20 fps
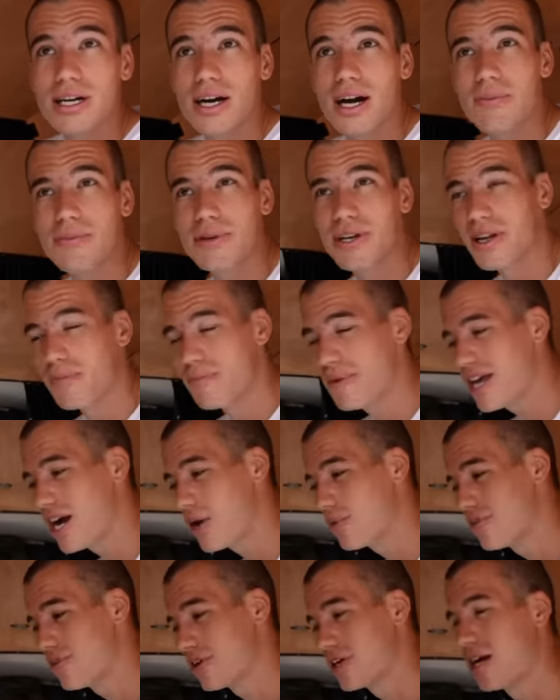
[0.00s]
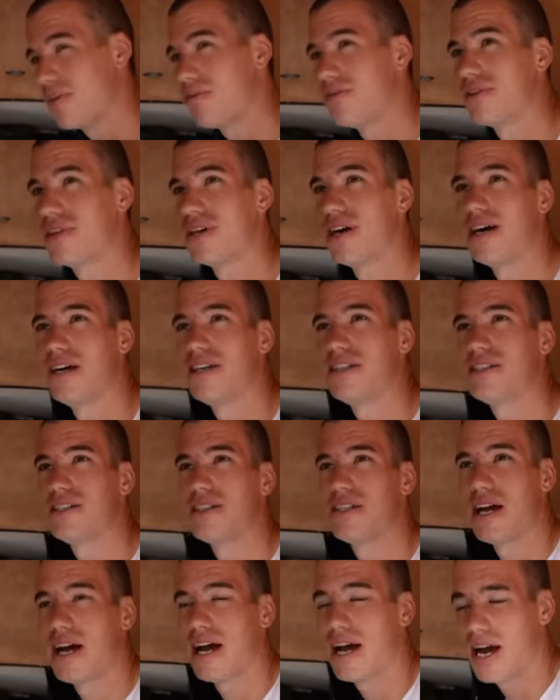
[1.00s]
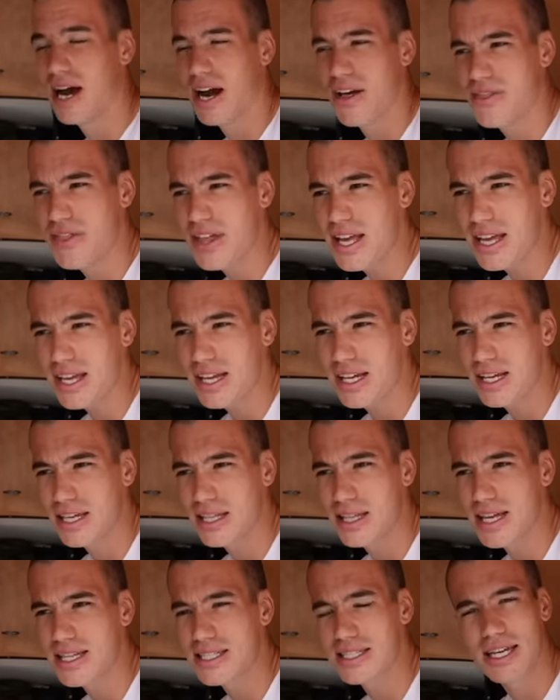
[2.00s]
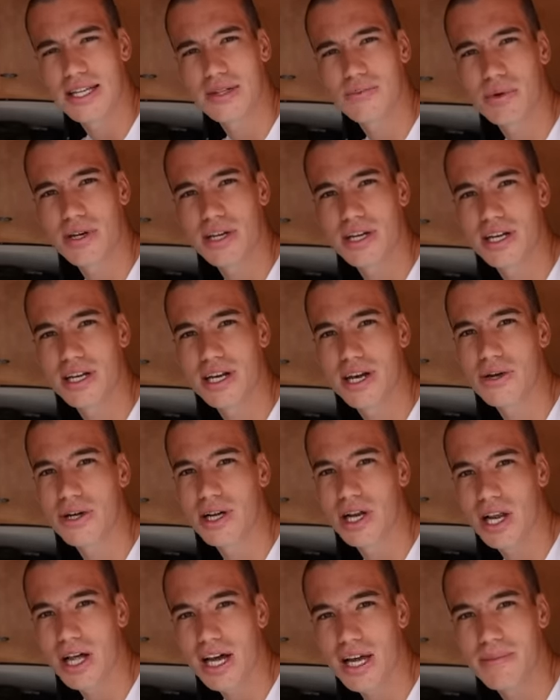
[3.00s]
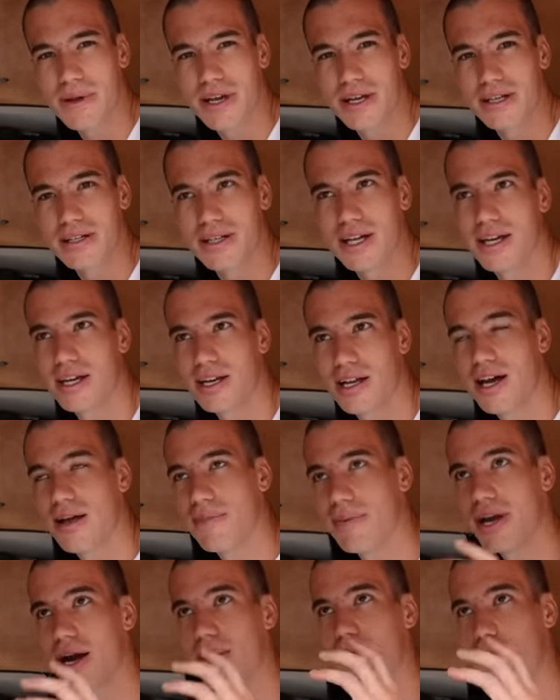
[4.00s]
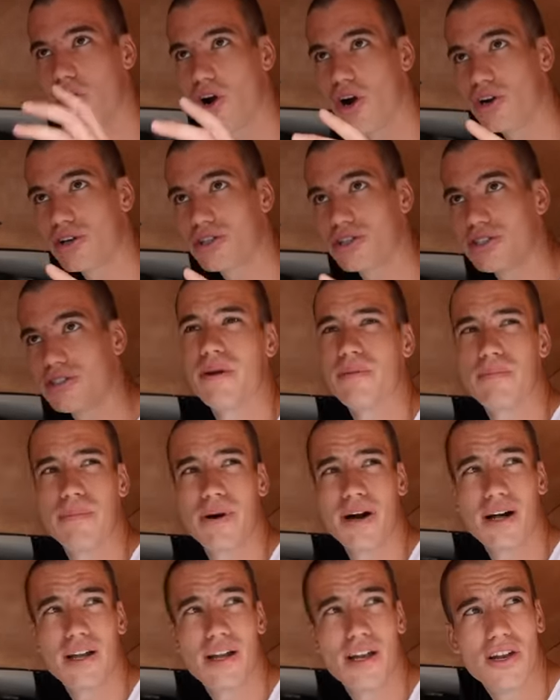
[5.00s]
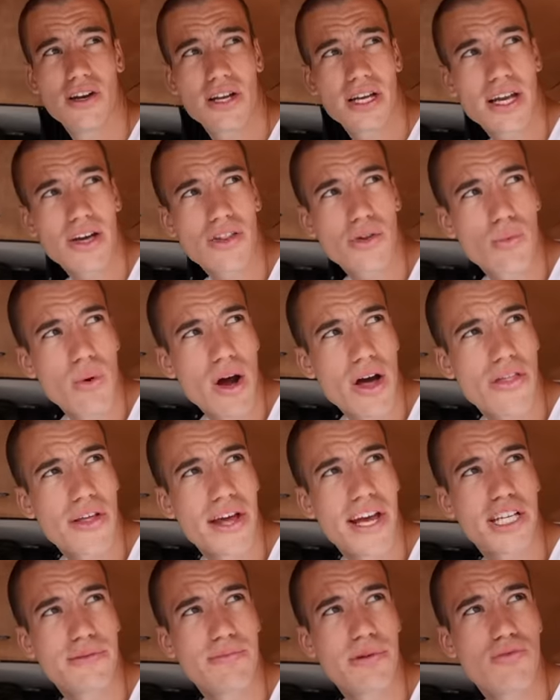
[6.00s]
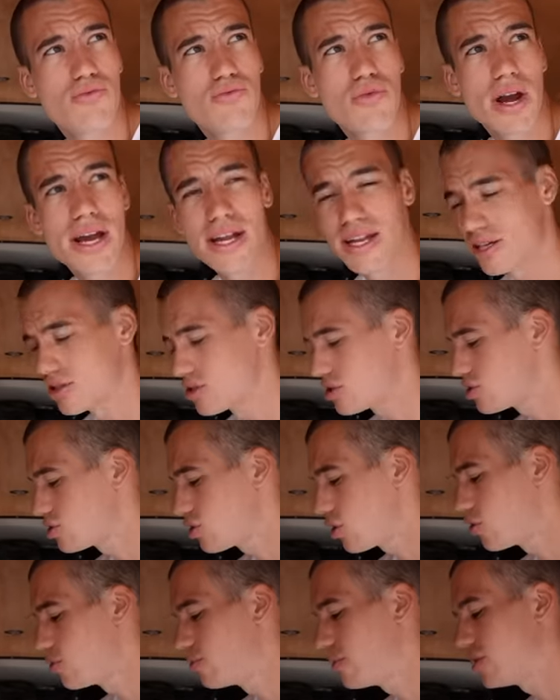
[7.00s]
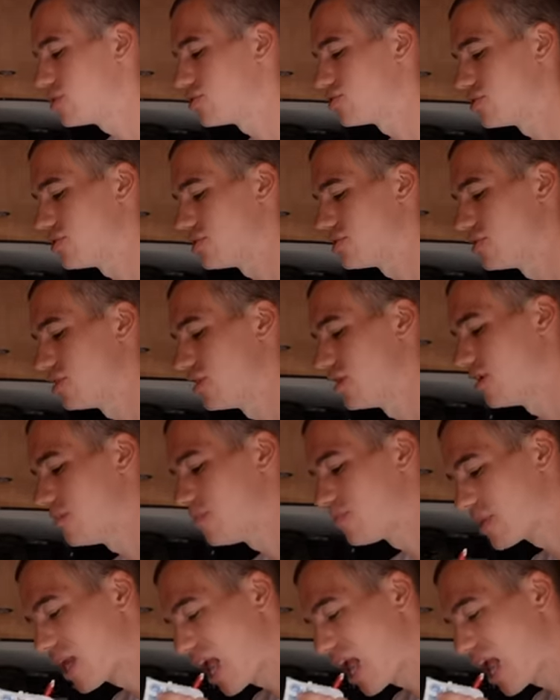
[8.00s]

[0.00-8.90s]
I'm gonna meet up with a couple of guys. I think they said we're gonna go climbing, like climbing up rocks. But looking at the weather, it's been raining so much recently.